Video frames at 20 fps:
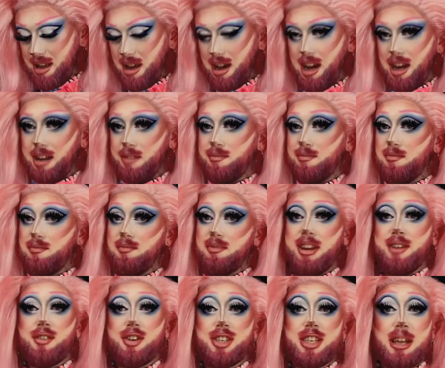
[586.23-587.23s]
I'd
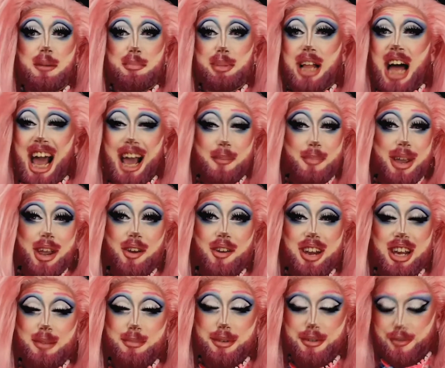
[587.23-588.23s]
never seen a black
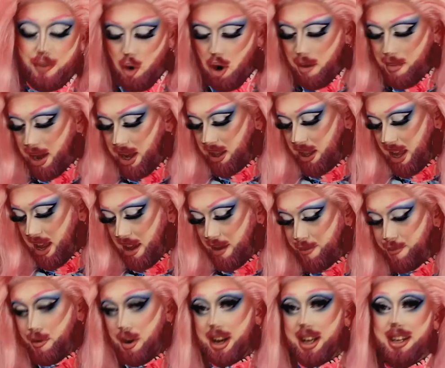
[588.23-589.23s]
period before in my
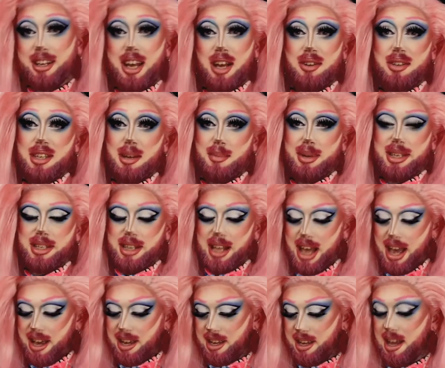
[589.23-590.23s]
life running down someone's
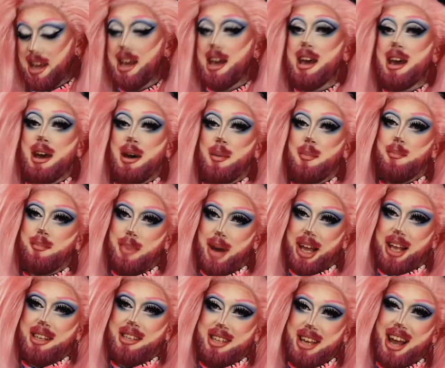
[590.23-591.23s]
leg, but I
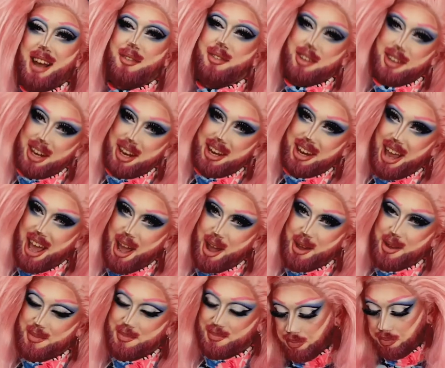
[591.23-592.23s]
can say I've seen it
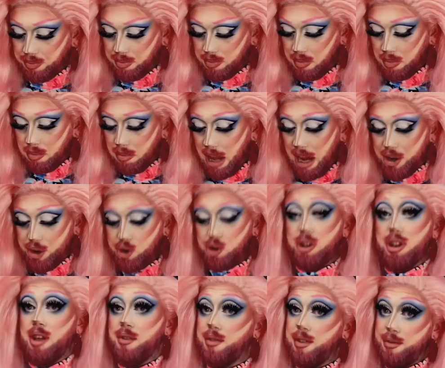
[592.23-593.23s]
now. I do
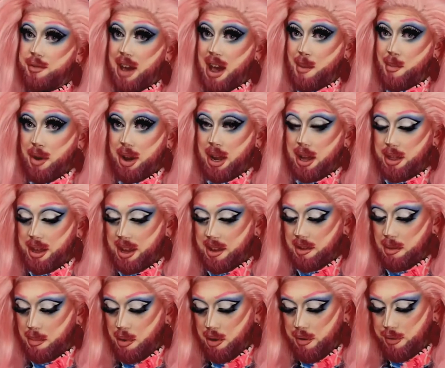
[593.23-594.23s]
love the fabric. I think it's
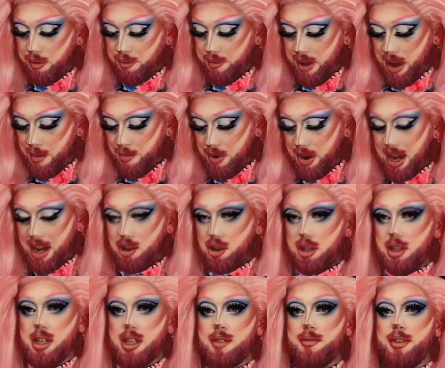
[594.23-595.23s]
a beautiful fabric. I
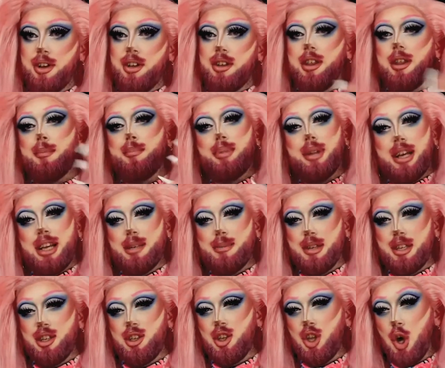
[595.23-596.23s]
just feel that the
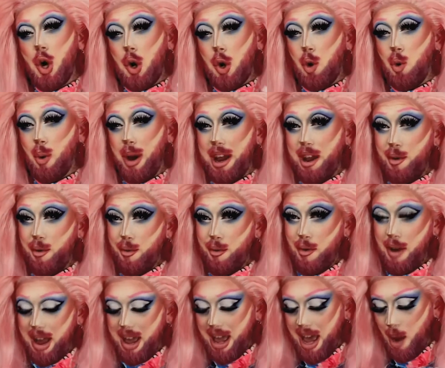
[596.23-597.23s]
placement's not quite
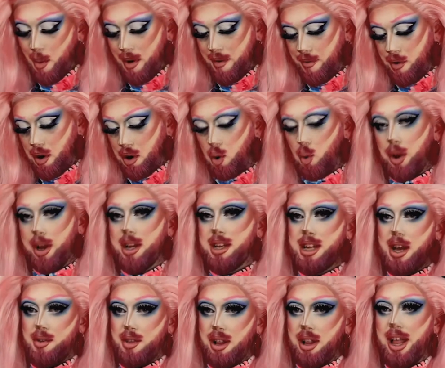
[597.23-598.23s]
right. However, going
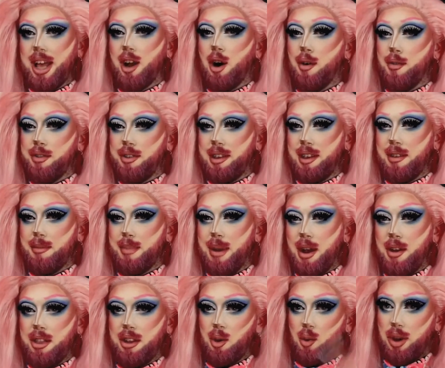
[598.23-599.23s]
down the leg obviously is better
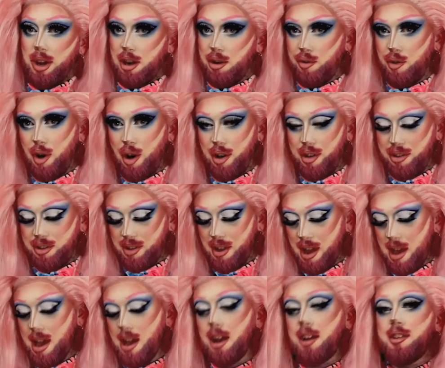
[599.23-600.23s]
than going across.
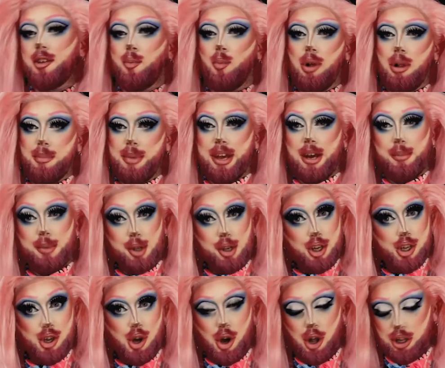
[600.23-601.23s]
It will make it look
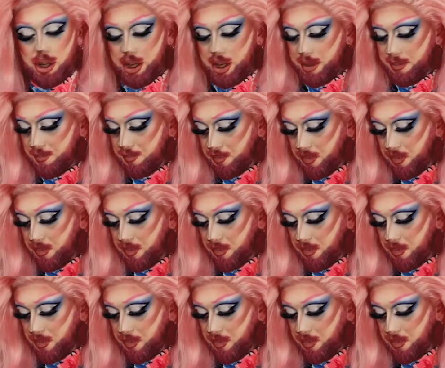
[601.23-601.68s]
taller.